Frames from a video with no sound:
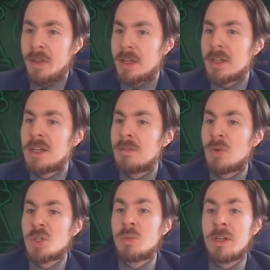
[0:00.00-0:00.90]
of
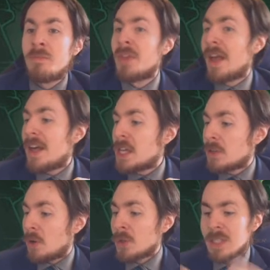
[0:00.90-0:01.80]
what's what. And
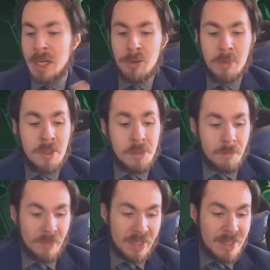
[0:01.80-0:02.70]
all the counter means
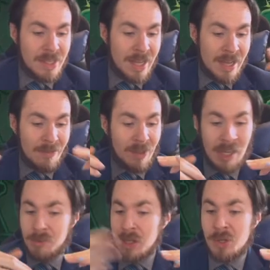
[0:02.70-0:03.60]
is that
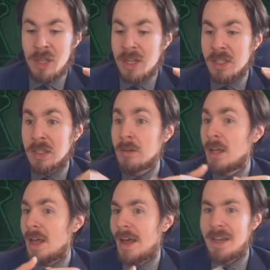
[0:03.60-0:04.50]
that creature that it's on
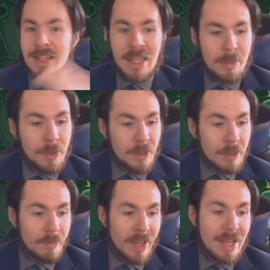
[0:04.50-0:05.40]
has that
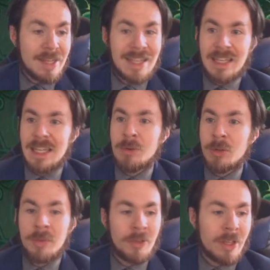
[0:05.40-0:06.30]
ability, has that keyword
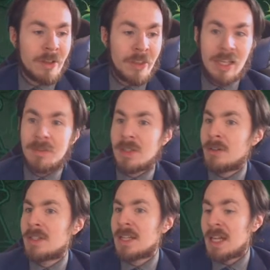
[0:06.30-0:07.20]
ability. If
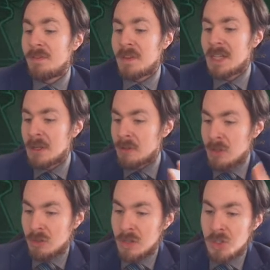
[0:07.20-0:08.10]
there is a lifelink counter on
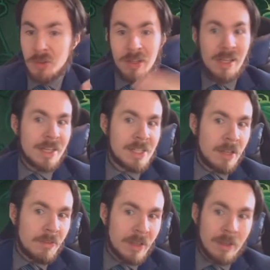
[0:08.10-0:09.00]
your creature, it has
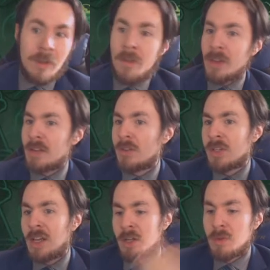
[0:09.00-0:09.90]
lifelink. If there's
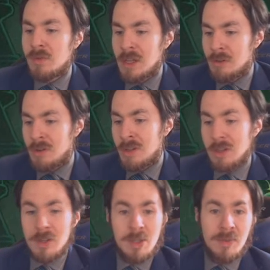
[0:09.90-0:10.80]
a hexproof counter on it, it
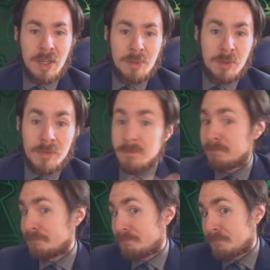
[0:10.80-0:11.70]
also have hexproof.
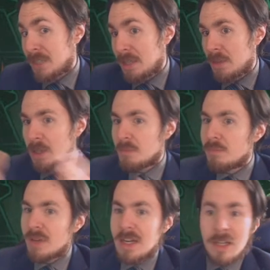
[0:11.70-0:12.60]

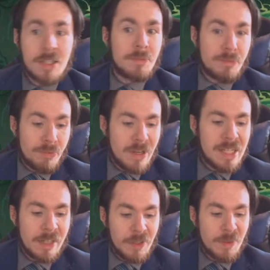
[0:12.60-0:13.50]
Pretty nice, pretty
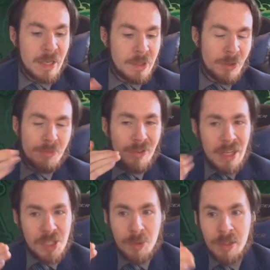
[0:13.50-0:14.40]
self-explanatory, pretty
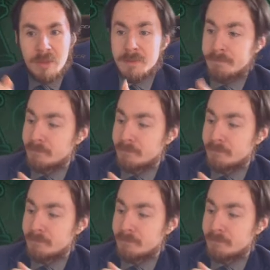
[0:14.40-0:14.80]
intuitive.